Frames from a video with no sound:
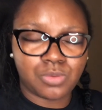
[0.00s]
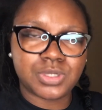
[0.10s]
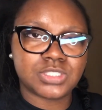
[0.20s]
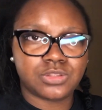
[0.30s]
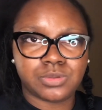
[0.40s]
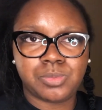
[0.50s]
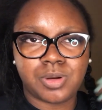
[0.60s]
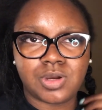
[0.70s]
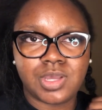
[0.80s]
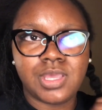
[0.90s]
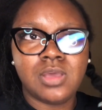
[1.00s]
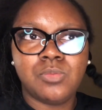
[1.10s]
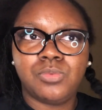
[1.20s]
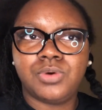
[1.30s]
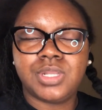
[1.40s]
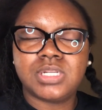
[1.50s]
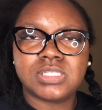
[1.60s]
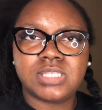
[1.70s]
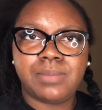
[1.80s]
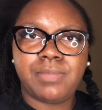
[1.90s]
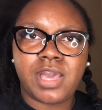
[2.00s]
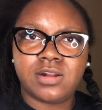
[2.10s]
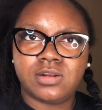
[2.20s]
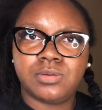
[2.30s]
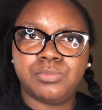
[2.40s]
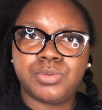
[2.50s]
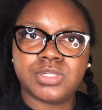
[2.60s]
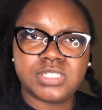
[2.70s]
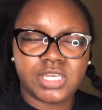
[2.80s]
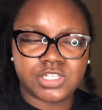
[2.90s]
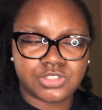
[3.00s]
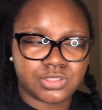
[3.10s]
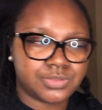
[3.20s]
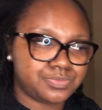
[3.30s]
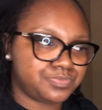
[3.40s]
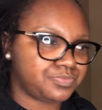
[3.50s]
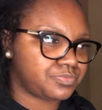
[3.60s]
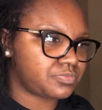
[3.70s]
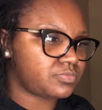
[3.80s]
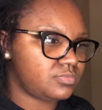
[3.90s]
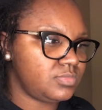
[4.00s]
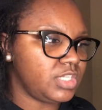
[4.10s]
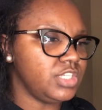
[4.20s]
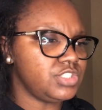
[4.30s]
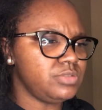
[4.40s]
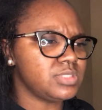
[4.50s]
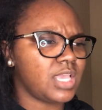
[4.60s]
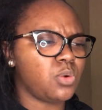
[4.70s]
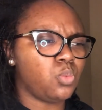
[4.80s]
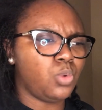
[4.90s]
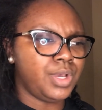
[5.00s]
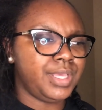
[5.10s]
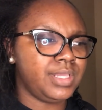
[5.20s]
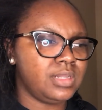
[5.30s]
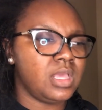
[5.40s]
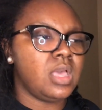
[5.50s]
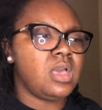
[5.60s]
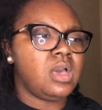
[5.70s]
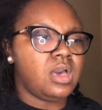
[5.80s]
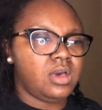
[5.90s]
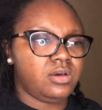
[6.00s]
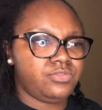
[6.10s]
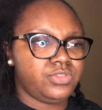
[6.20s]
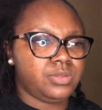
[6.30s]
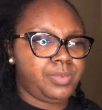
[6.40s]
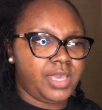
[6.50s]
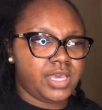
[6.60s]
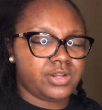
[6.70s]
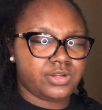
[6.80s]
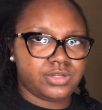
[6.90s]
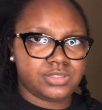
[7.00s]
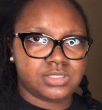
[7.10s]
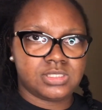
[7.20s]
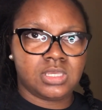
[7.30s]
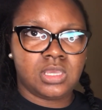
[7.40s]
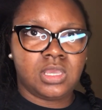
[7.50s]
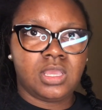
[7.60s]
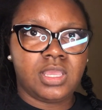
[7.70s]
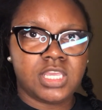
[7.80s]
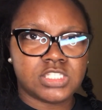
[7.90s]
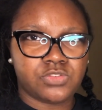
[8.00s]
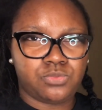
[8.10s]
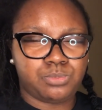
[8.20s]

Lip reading: one's a 3-point. Does that matter per texture? And she was like, one of the patterns is,